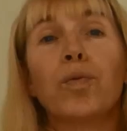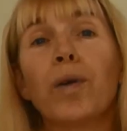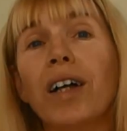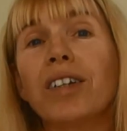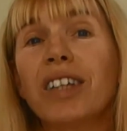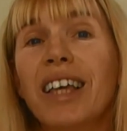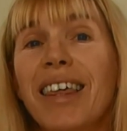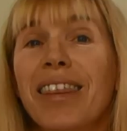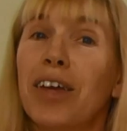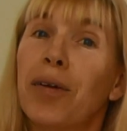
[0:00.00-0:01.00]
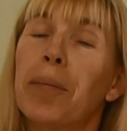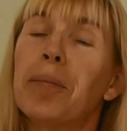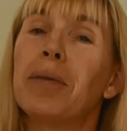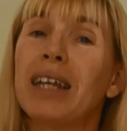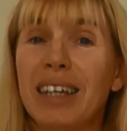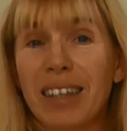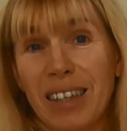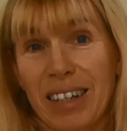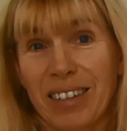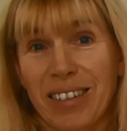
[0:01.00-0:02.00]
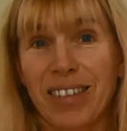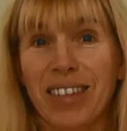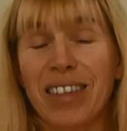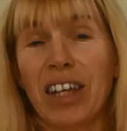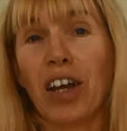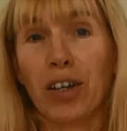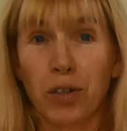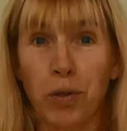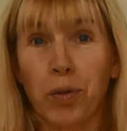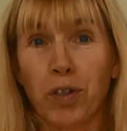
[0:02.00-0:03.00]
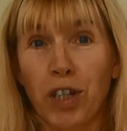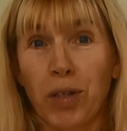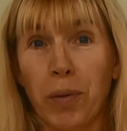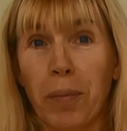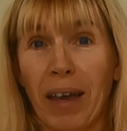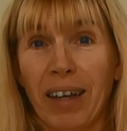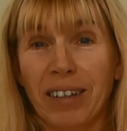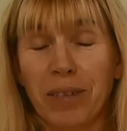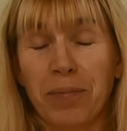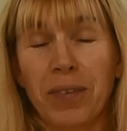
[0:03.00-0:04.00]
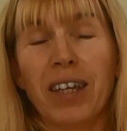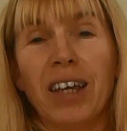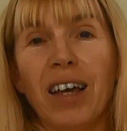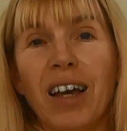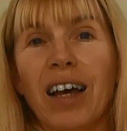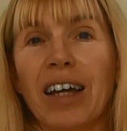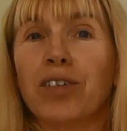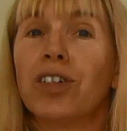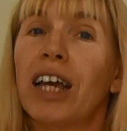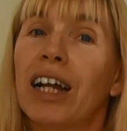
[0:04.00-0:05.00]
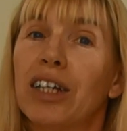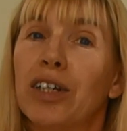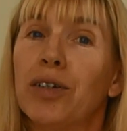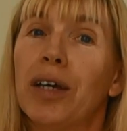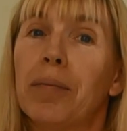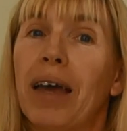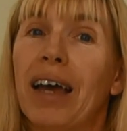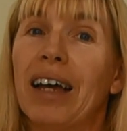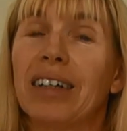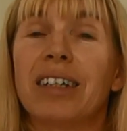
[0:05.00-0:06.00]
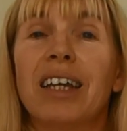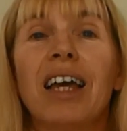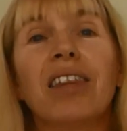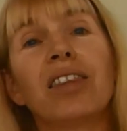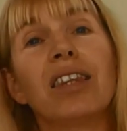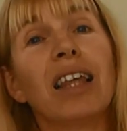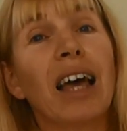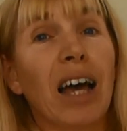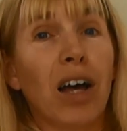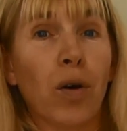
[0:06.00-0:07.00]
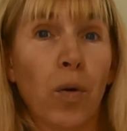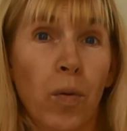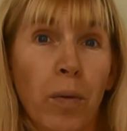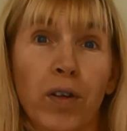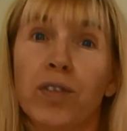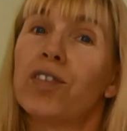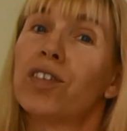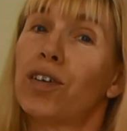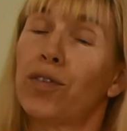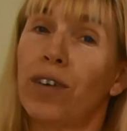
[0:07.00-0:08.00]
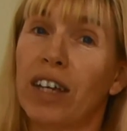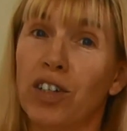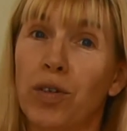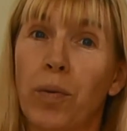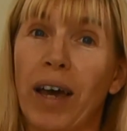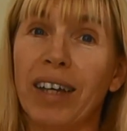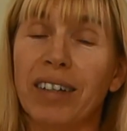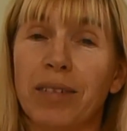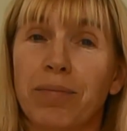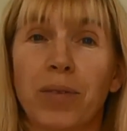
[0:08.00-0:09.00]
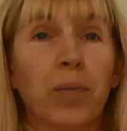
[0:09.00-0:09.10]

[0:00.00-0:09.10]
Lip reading: Well, there are many things that I could talk to you about. I could tell you about how hormones affect your weight.